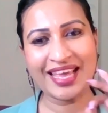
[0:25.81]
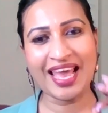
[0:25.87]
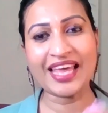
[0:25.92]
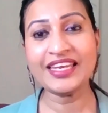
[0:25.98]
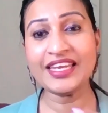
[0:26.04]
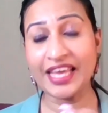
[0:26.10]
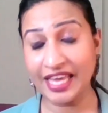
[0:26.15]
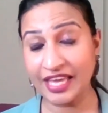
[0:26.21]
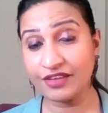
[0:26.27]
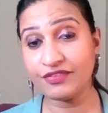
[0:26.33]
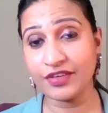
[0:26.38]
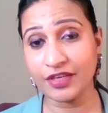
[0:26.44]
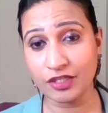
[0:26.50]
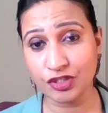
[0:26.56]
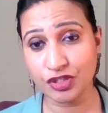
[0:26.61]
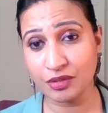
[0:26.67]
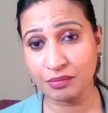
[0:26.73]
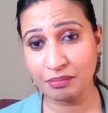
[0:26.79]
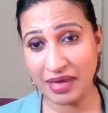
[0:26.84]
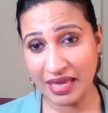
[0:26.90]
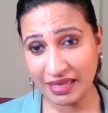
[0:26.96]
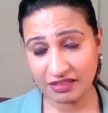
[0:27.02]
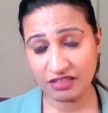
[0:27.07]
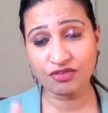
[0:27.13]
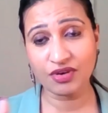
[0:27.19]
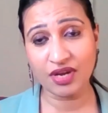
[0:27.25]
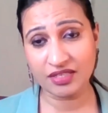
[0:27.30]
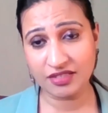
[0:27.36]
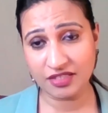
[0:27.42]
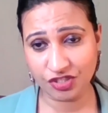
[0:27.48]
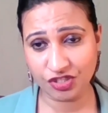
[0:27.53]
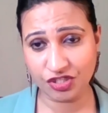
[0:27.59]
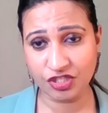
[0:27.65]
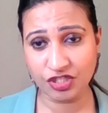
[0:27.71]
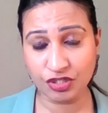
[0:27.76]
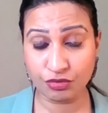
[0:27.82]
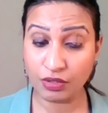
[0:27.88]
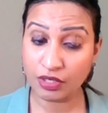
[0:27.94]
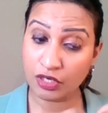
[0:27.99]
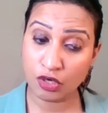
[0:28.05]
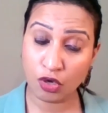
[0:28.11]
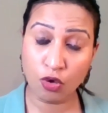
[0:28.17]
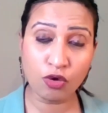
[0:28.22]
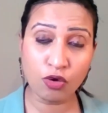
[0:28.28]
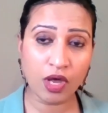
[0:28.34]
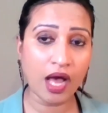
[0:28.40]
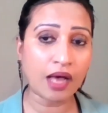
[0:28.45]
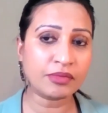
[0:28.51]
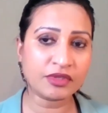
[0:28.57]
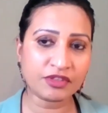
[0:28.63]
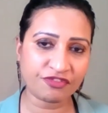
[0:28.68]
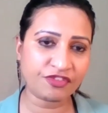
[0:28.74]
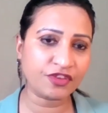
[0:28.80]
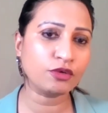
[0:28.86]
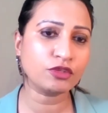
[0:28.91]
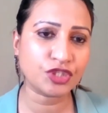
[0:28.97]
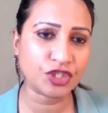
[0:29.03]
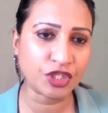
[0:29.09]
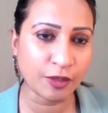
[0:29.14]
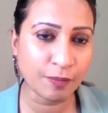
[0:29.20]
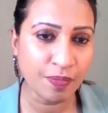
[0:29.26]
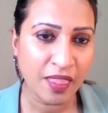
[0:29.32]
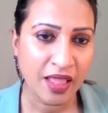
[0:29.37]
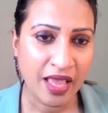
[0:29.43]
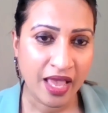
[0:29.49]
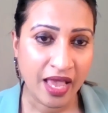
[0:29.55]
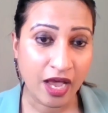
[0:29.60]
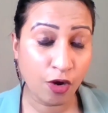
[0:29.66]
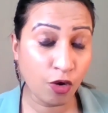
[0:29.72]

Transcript: can aviation make the transition to a low carbon future,